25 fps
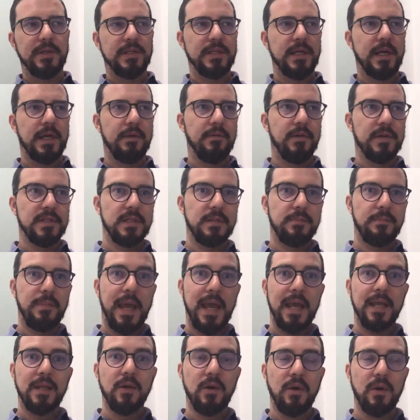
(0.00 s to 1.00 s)
Like, was it
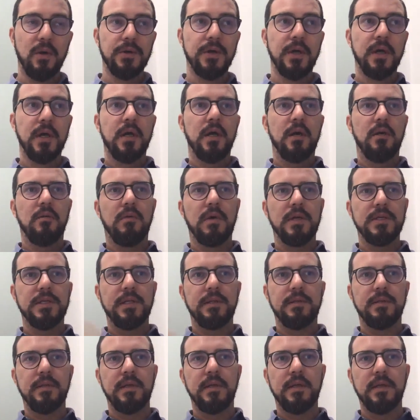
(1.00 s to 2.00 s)
payload? Was
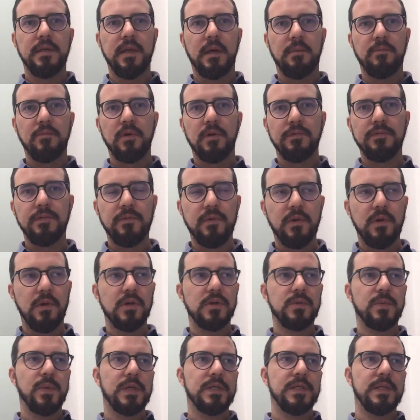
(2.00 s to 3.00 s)
it the number of the words?
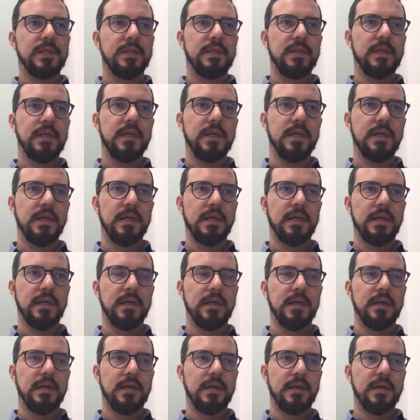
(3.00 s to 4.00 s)
Was it
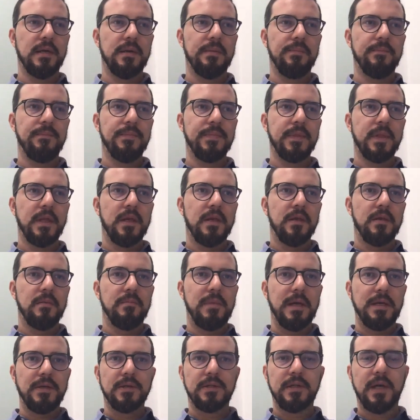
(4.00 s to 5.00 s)
the
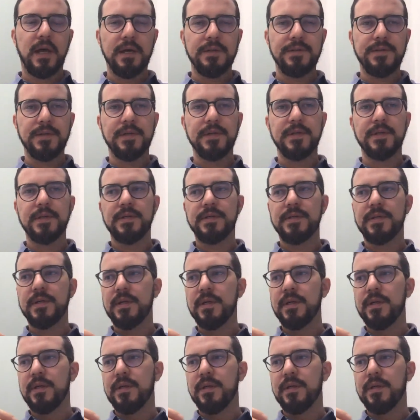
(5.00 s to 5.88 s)
meta titles?